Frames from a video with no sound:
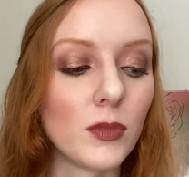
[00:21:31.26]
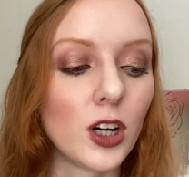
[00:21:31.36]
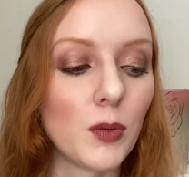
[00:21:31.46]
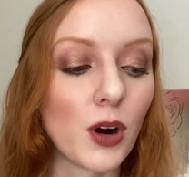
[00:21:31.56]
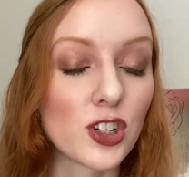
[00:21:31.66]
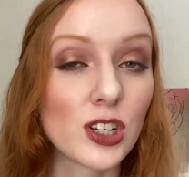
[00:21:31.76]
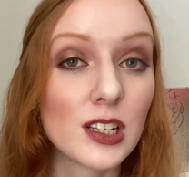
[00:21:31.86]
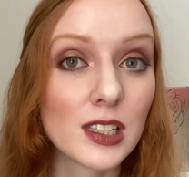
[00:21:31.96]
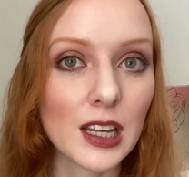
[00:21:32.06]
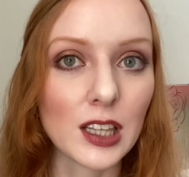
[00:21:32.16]
or
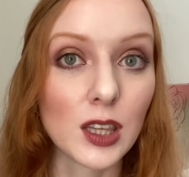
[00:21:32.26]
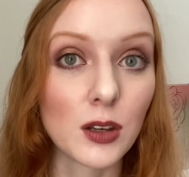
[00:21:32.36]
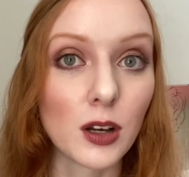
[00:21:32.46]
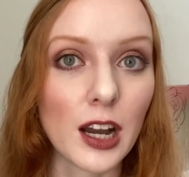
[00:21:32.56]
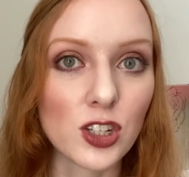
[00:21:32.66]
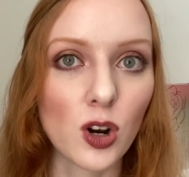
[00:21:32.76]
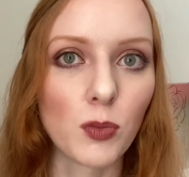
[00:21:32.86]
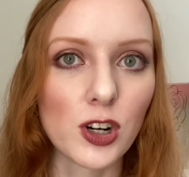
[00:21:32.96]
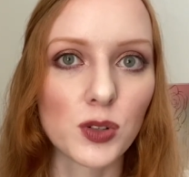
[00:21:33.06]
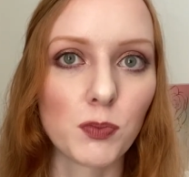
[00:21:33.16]
brushes, like the eyeshadow
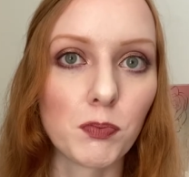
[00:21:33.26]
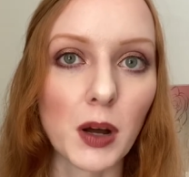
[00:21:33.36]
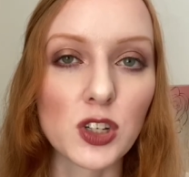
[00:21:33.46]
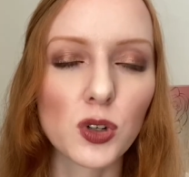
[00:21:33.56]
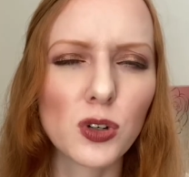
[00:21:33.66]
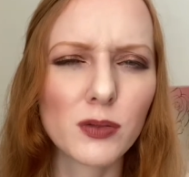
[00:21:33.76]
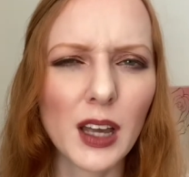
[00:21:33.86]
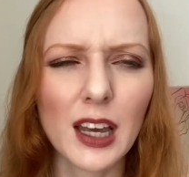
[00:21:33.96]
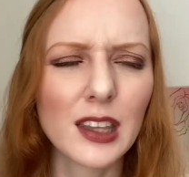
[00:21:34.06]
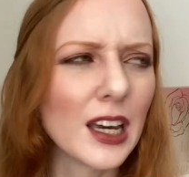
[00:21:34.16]
brush bundle,
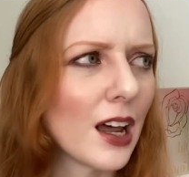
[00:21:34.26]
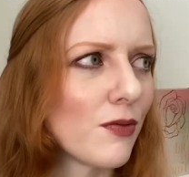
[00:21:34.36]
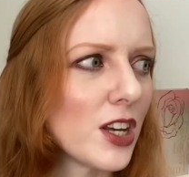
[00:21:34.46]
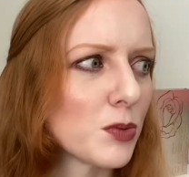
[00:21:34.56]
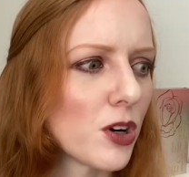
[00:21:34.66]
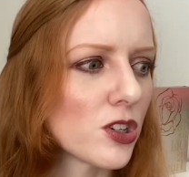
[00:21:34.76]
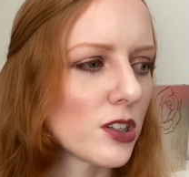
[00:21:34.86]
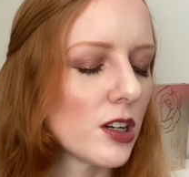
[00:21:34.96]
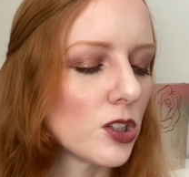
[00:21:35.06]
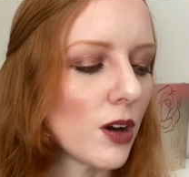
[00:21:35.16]
I think they had base brushes
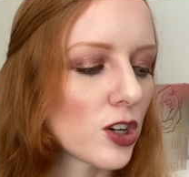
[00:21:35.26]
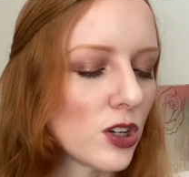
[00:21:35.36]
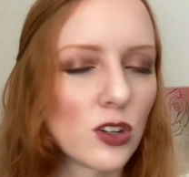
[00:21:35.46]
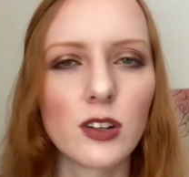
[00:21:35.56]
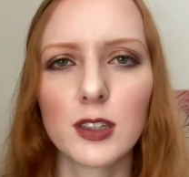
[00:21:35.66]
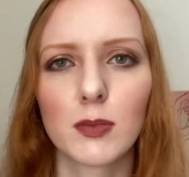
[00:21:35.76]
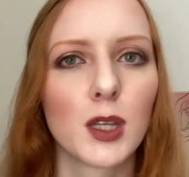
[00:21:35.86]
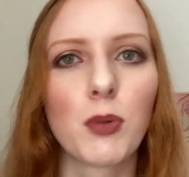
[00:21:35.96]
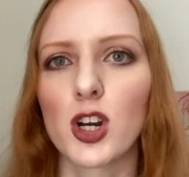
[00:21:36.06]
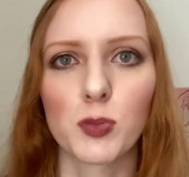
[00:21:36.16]
in it too, actually. So just
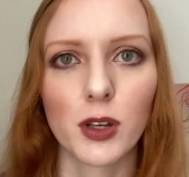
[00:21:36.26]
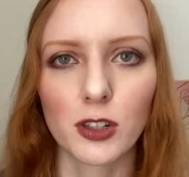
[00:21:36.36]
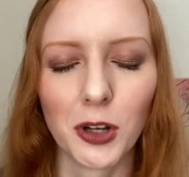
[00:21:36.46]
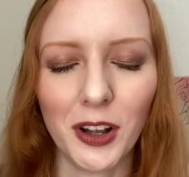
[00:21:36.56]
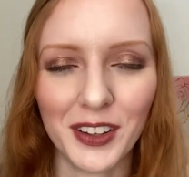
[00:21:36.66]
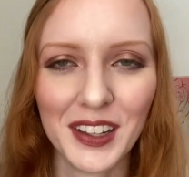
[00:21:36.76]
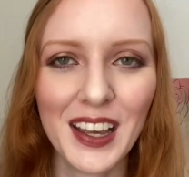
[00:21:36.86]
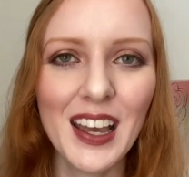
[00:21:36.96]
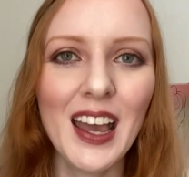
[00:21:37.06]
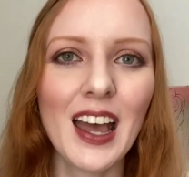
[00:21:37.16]
the brush bundle.
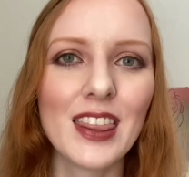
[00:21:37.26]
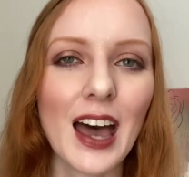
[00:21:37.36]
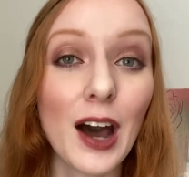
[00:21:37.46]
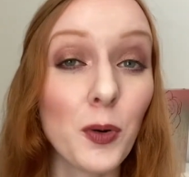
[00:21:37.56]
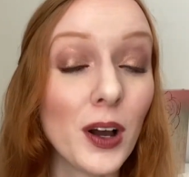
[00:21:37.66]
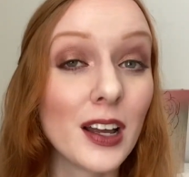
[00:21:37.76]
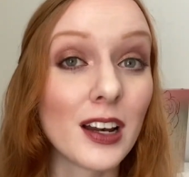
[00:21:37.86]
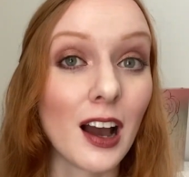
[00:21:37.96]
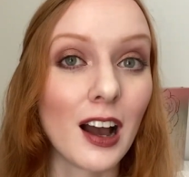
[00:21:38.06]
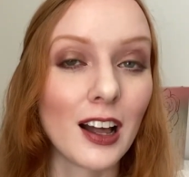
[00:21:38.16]
That
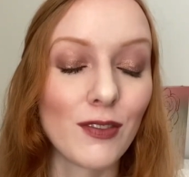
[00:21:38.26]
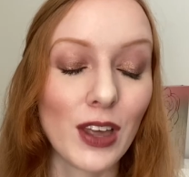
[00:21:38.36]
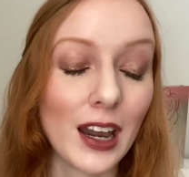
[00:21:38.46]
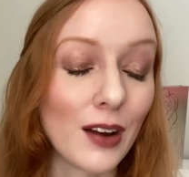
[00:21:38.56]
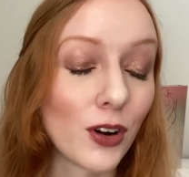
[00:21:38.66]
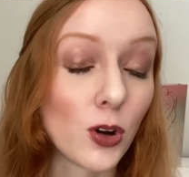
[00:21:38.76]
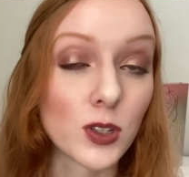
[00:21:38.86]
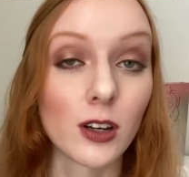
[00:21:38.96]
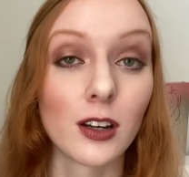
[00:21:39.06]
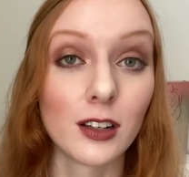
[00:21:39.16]
one, if that ever goes
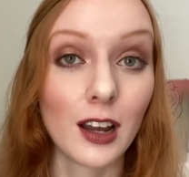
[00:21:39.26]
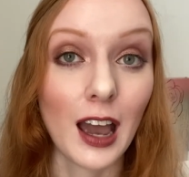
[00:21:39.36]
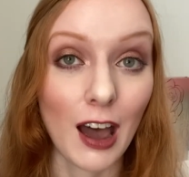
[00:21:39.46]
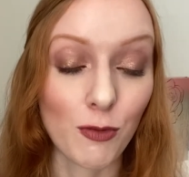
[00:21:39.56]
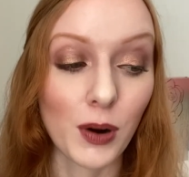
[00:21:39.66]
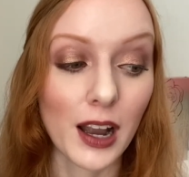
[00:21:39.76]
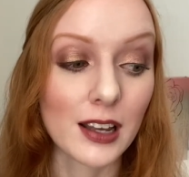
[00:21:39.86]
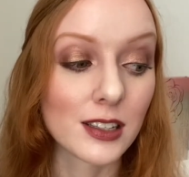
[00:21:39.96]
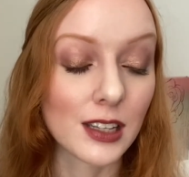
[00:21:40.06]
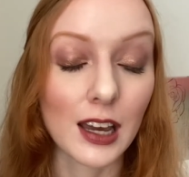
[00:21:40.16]
on half
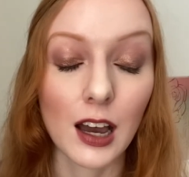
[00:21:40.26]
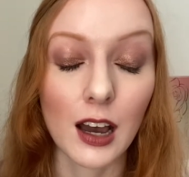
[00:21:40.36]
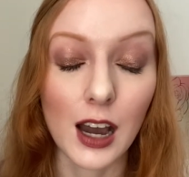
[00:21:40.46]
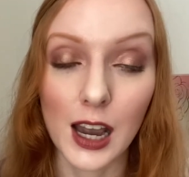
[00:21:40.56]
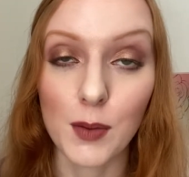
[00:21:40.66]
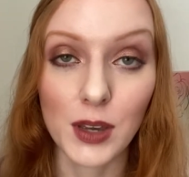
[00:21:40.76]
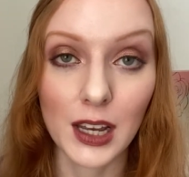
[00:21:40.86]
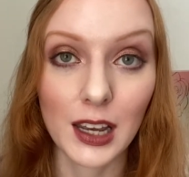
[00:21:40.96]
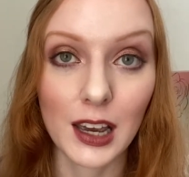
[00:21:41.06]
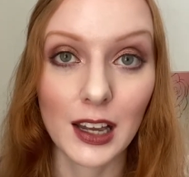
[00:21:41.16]
price, like I am
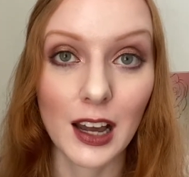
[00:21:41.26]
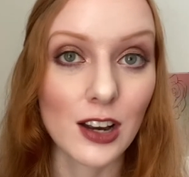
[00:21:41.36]
getting it.